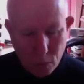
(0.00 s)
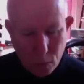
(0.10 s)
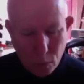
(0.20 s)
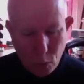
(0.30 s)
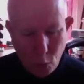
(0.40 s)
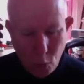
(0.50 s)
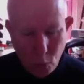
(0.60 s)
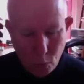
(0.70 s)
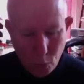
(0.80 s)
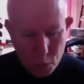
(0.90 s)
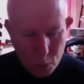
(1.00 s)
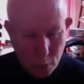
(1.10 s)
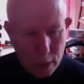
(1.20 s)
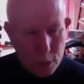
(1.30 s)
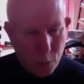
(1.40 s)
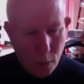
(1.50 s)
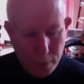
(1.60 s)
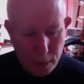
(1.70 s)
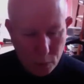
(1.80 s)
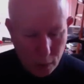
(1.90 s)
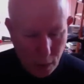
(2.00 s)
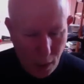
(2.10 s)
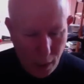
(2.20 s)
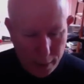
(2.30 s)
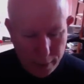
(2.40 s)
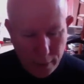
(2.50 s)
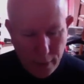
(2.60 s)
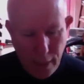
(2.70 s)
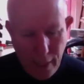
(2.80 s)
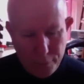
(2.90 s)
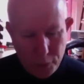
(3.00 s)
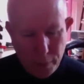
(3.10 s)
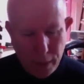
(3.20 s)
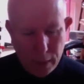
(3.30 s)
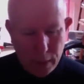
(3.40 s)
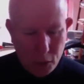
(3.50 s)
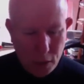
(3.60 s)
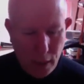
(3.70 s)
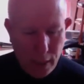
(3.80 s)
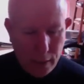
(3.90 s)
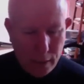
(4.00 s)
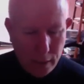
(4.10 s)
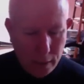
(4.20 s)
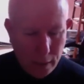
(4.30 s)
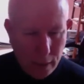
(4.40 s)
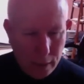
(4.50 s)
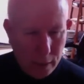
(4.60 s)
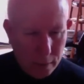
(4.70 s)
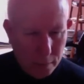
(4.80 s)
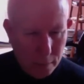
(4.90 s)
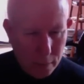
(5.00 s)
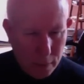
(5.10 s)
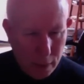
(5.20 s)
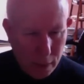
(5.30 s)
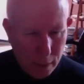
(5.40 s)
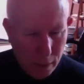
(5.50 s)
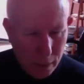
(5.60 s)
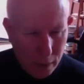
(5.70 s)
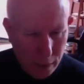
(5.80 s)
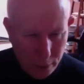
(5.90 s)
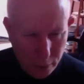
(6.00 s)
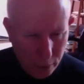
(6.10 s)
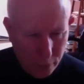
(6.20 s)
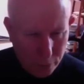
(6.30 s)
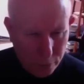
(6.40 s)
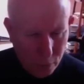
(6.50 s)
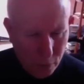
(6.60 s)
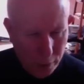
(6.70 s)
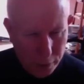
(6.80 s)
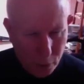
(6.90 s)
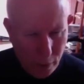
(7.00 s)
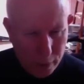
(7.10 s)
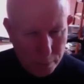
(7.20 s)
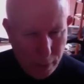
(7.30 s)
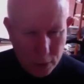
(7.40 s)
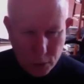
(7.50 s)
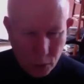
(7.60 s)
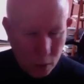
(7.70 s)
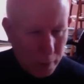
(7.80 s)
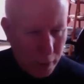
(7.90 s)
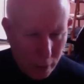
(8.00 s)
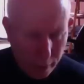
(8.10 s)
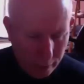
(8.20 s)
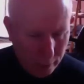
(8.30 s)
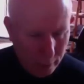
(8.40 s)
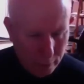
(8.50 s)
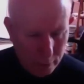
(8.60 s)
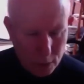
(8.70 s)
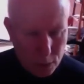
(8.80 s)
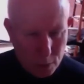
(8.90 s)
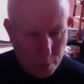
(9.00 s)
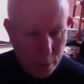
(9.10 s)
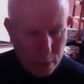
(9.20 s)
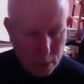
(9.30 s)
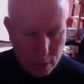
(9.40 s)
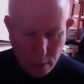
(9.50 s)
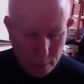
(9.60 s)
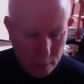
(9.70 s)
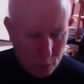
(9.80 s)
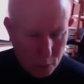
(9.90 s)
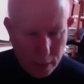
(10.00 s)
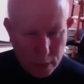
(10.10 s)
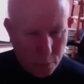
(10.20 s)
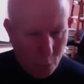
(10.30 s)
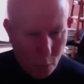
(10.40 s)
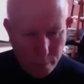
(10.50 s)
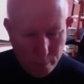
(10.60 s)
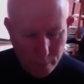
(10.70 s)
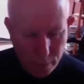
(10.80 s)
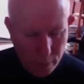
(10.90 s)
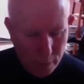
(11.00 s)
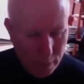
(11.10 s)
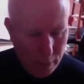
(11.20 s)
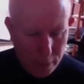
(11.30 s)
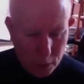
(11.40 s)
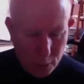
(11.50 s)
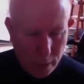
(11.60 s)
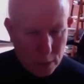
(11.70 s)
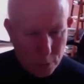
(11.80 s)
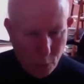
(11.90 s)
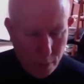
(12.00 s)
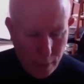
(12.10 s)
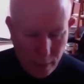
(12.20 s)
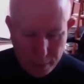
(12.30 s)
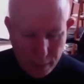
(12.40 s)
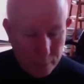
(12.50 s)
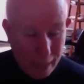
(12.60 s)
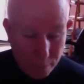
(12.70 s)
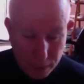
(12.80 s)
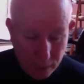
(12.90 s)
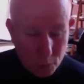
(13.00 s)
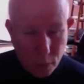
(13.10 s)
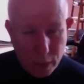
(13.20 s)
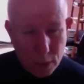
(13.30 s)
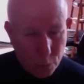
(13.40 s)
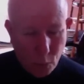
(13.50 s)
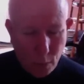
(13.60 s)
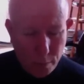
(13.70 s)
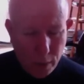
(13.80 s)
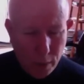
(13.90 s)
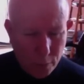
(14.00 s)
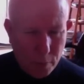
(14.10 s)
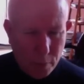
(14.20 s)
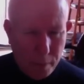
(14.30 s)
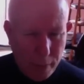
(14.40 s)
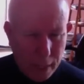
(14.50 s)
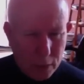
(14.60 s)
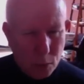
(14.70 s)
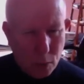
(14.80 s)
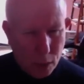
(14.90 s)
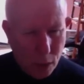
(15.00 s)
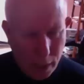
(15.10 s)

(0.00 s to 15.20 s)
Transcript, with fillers: who was transformed into a god after being initiated in the, the inner earth or underground by the Solomonari, these spirits that transform, and they transform helped him helped him transform from a man to a god.